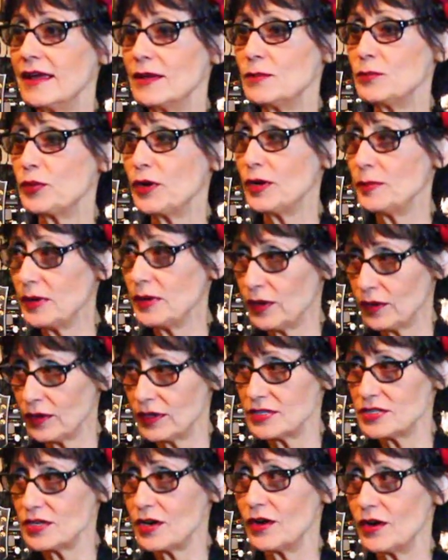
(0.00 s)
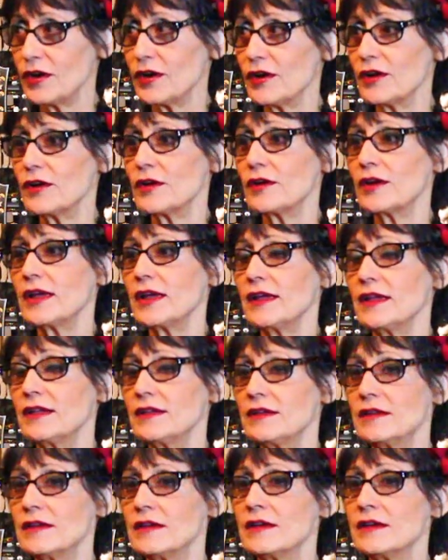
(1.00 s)
and Premier Guitar
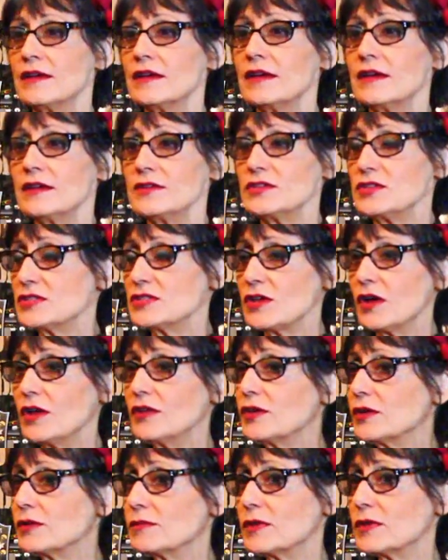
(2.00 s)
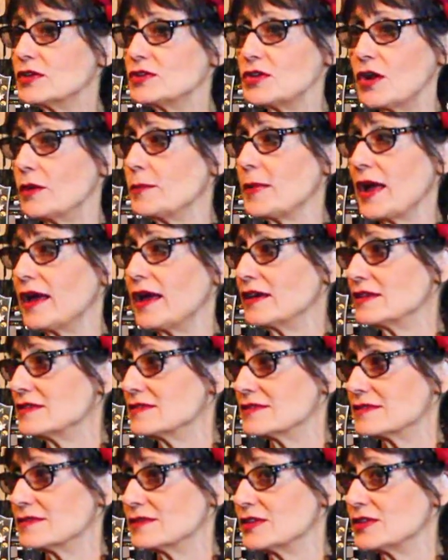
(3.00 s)
and just all the guitar
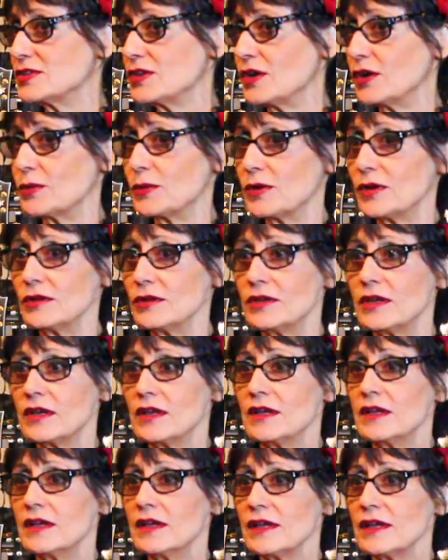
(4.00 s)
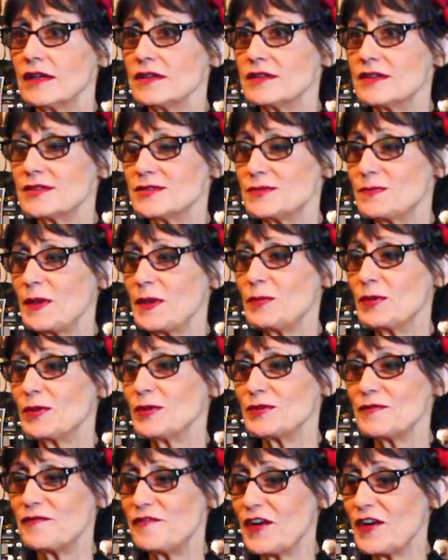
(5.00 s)
mags, guitar yeah. world. Because people
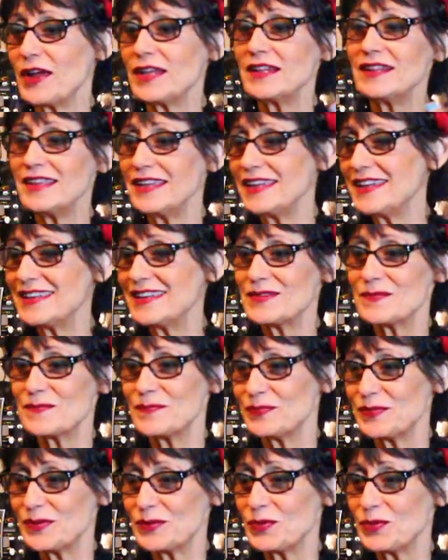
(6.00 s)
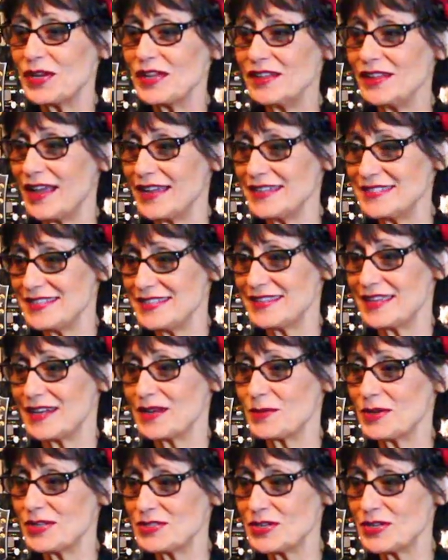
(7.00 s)
are finally realizing that
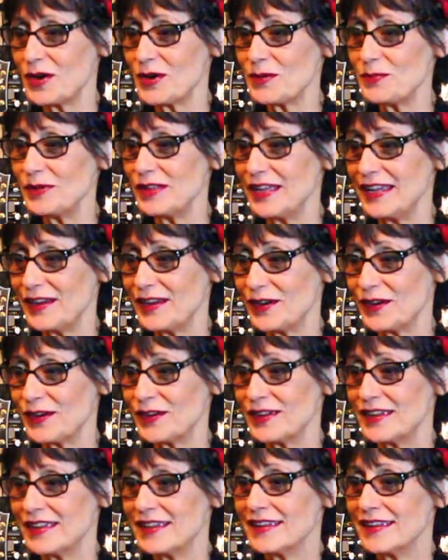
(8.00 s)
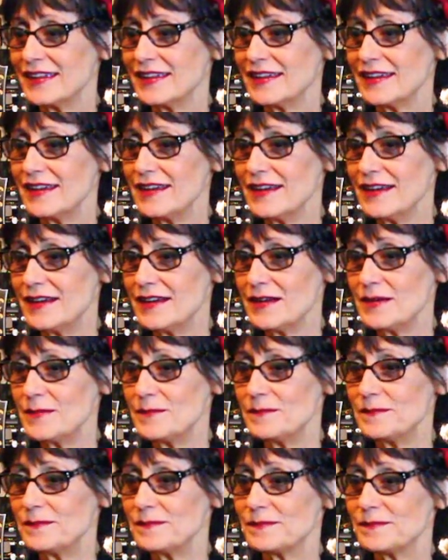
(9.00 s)
I'm a guitar player
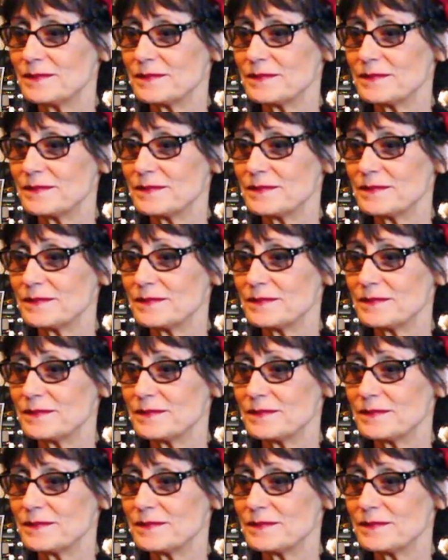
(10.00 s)
um,